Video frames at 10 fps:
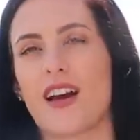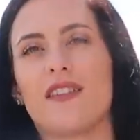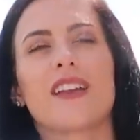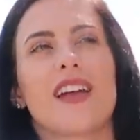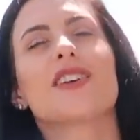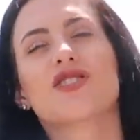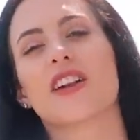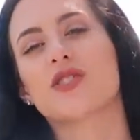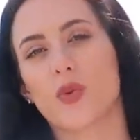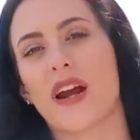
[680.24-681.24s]
I feel like, should
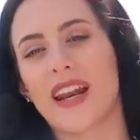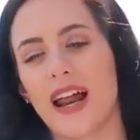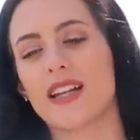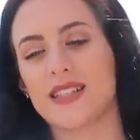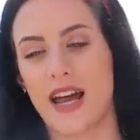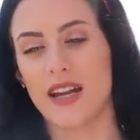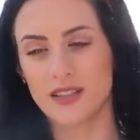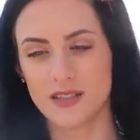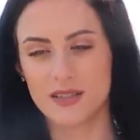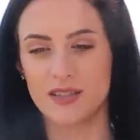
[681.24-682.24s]
I just rate it out of
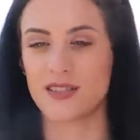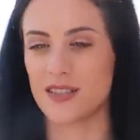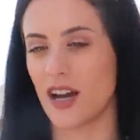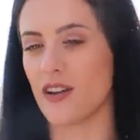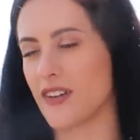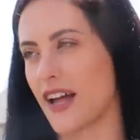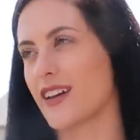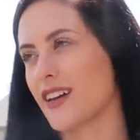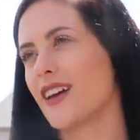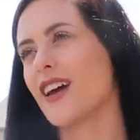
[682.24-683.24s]
10? Of
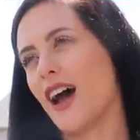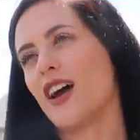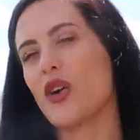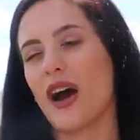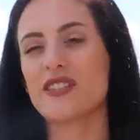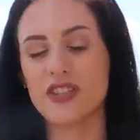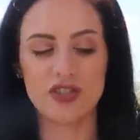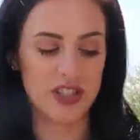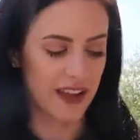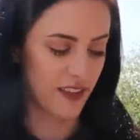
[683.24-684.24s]
like, you have to
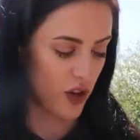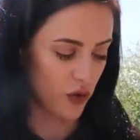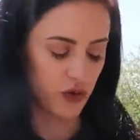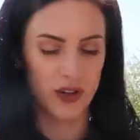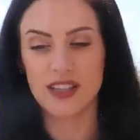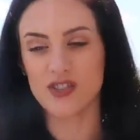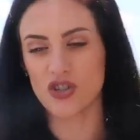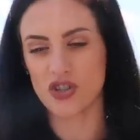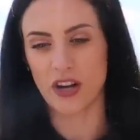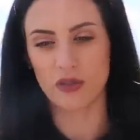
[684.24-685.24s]
understand though, greens
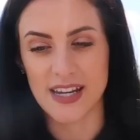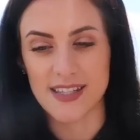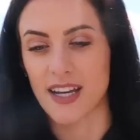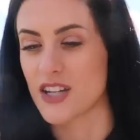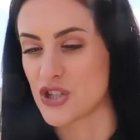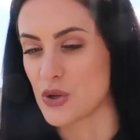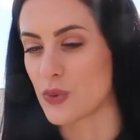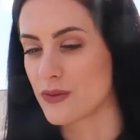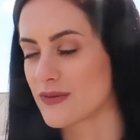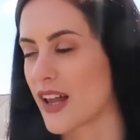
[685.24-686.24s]
are generally taste like a
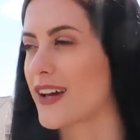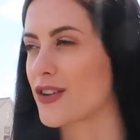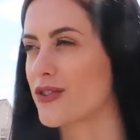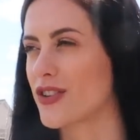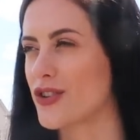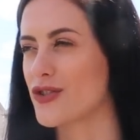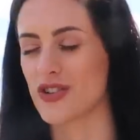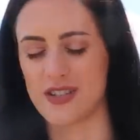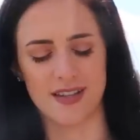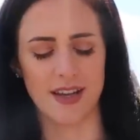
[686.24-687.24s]
two. Like they're
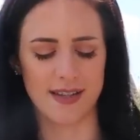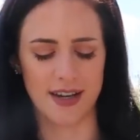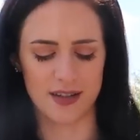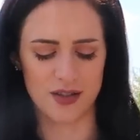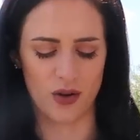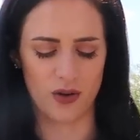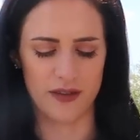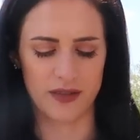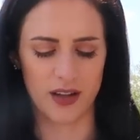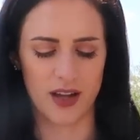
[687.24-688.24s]
usually disgusting. So
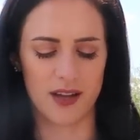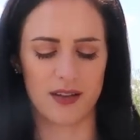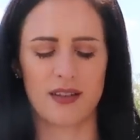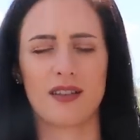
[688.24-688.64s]
I feel like